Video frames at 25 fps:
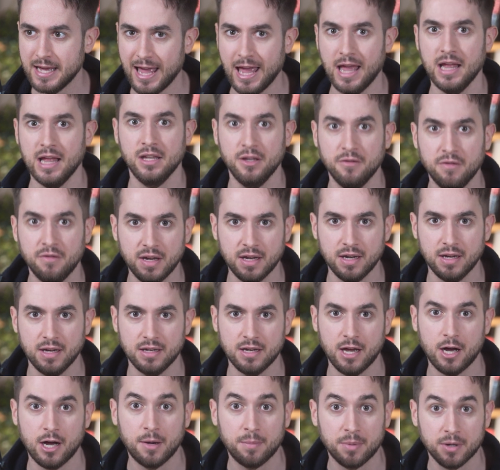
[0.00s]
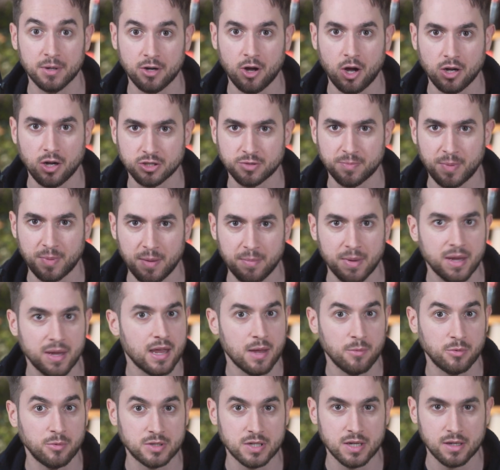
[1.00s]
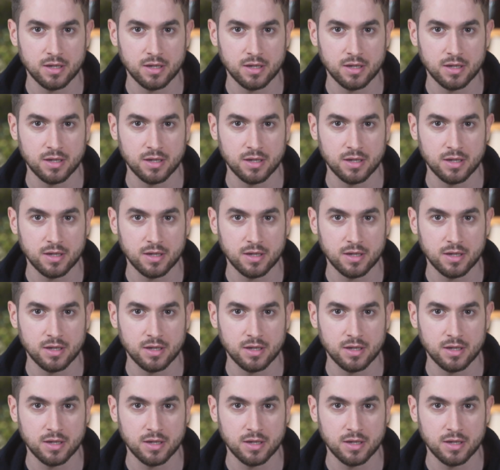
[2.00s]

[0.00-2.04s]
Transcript: elevate it up a notch by being able to